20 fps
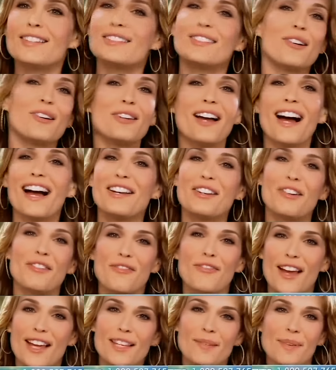Don't hide your
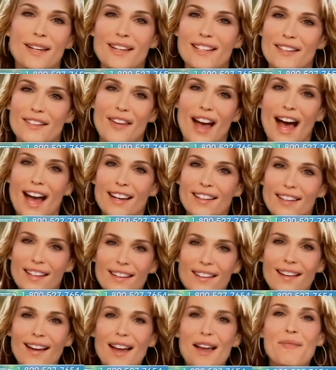face because of
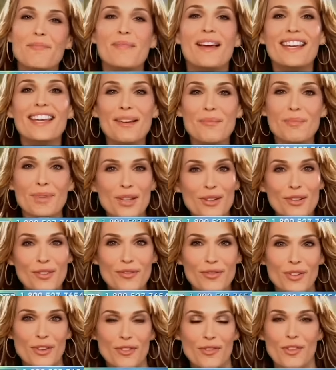acne. Make it
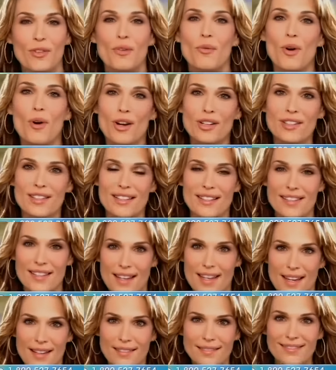beautiful for the world to see.